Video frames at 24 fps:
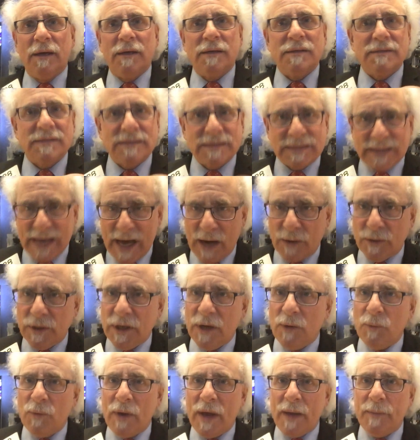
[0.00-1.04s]
Saudi
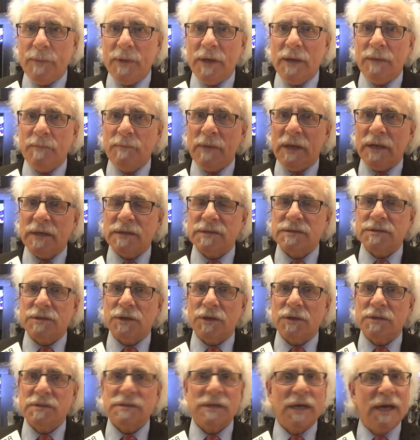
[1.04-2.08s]
Arabian
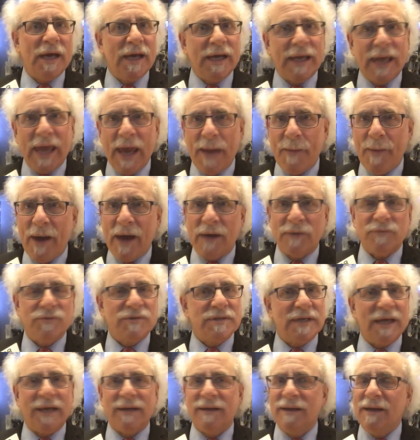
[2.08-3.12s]
ministers came out and
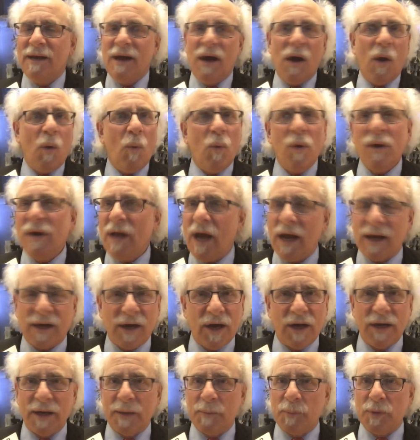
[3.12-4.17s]
said, we're not
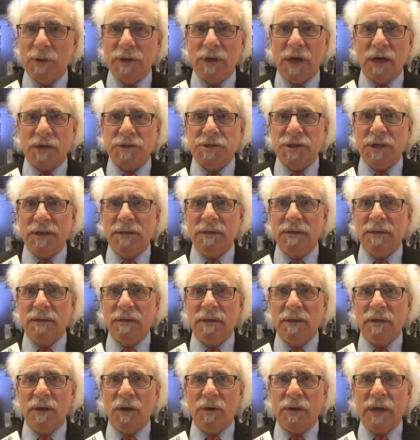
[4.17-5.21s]
cutting production,
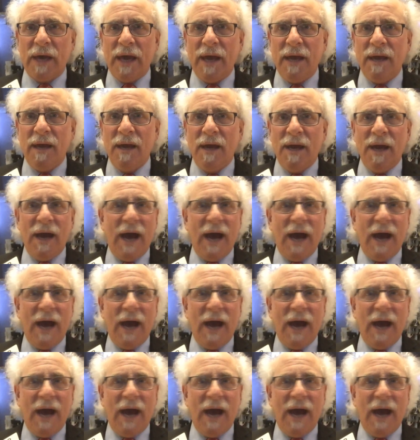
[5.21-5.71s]
okay?